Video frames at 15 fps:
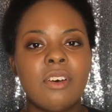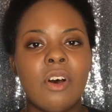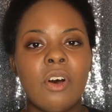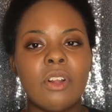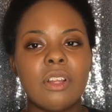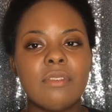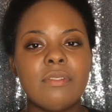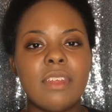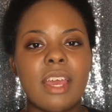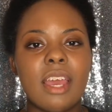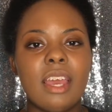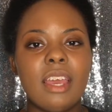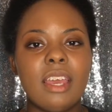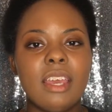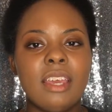all of
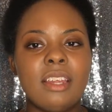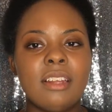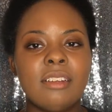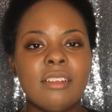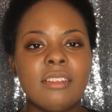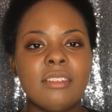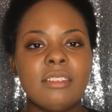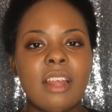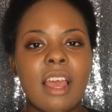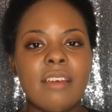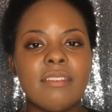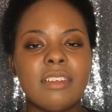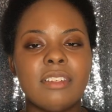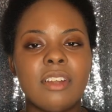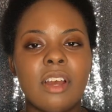that and
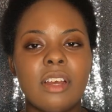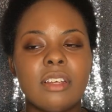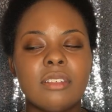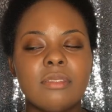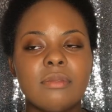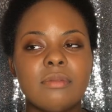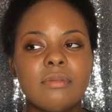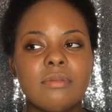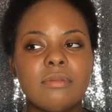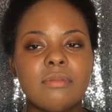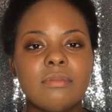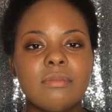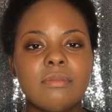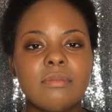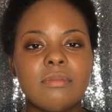have it not
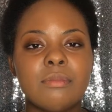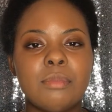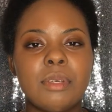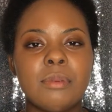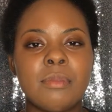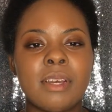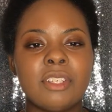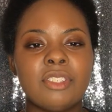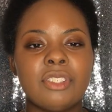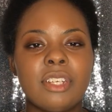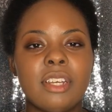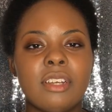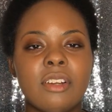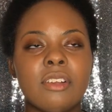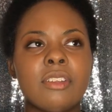be my
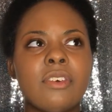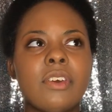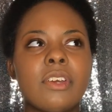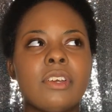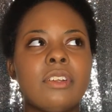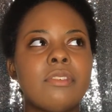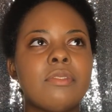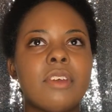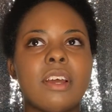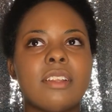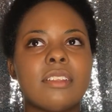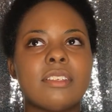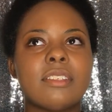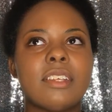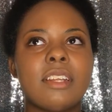shade. Although I could have
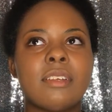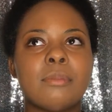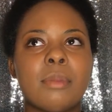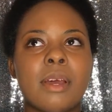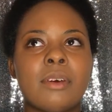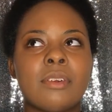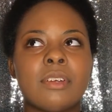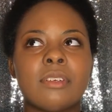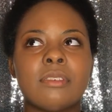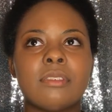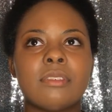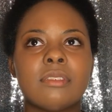gotten the setting powder.